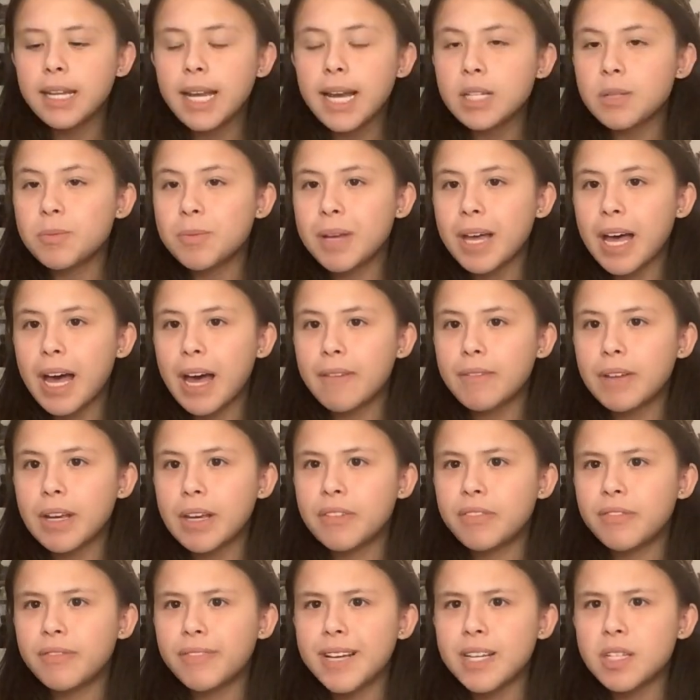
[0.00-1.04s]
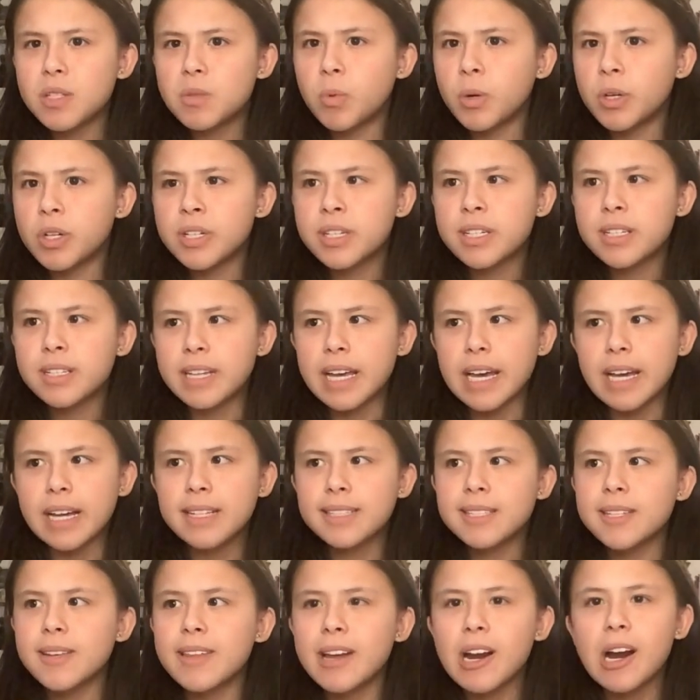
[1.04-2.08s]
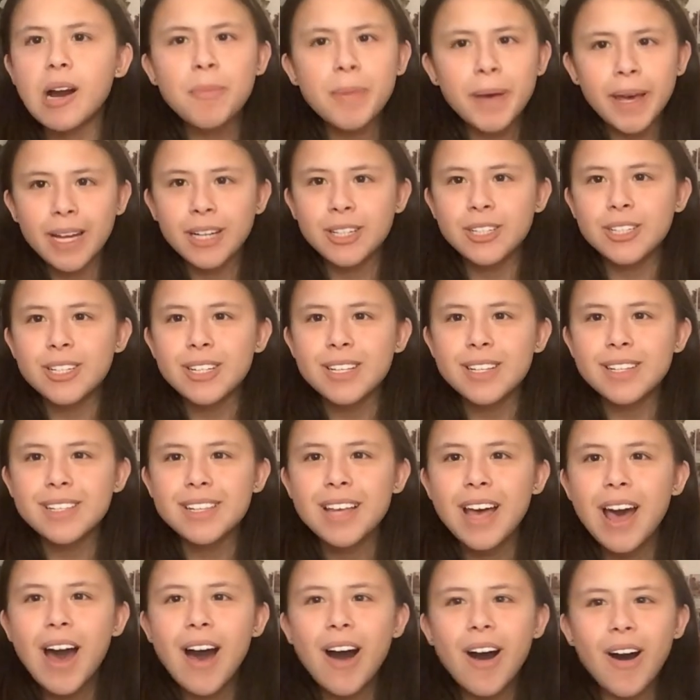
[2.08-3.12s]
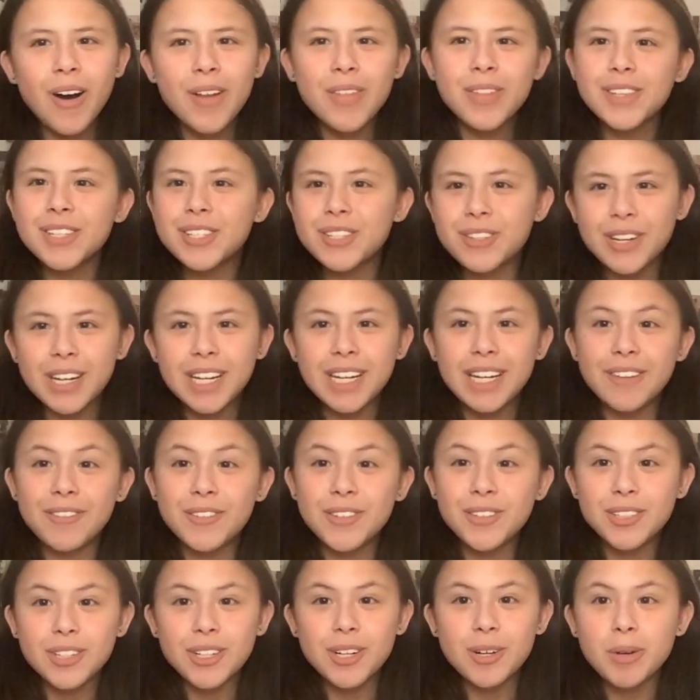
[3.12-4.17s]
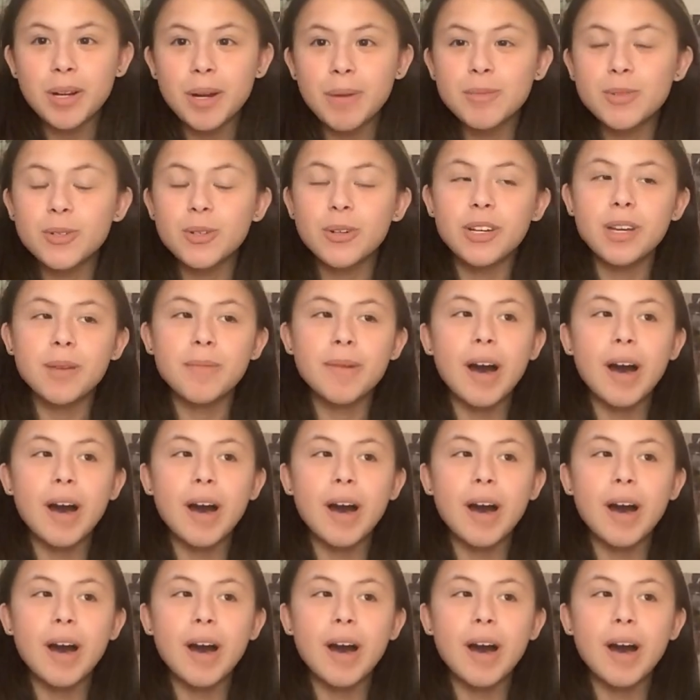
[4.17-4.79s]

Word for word: Next, we have a face wash stick. So there are pictures on the screen if you don't know what I'm talking